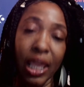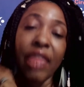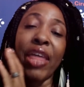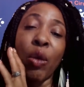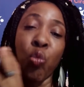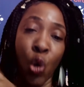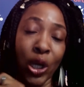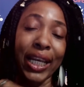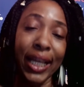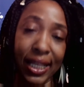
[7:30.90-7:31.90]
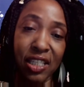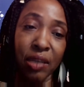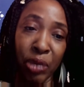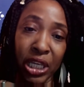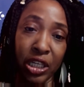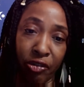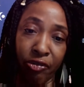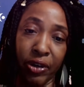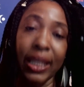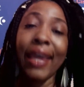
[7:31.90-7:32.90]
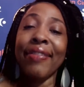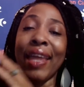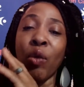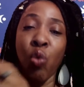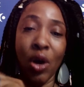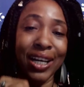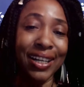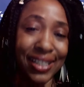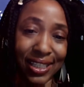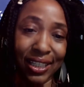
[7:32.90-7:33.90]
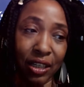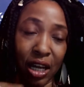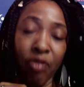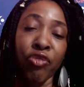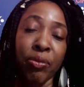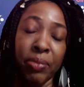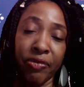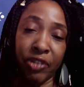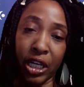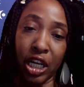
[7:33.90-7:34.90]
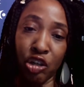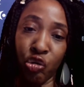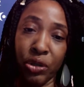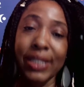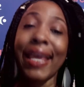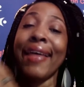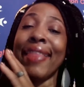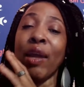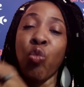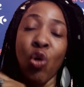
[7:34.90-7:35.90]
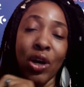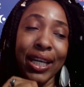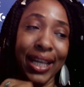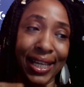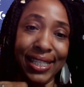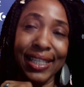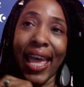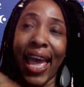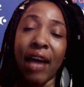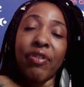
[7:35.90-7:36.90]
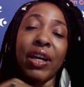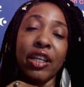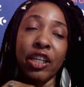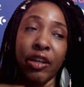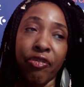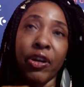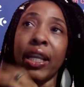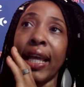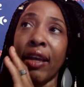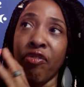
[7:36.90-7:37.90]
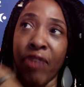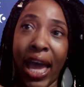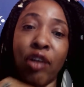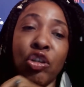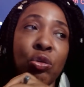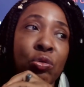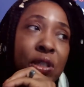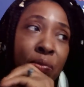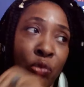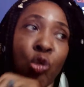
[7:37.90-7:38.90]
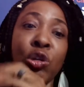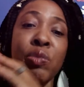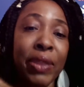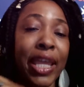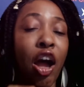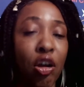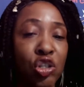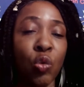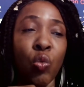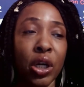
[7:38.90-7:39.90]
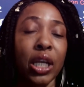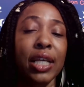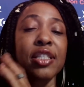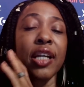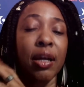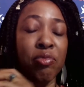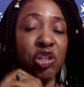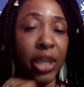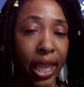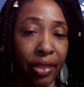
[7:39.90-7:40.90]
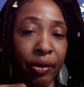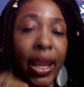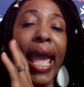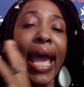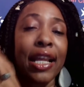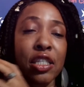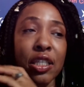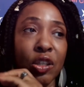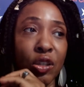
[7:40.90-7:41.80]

They wanted us to be different. They wanted us to come from different countries. They wanted us to have different values and morals, but they also wanted us to come together as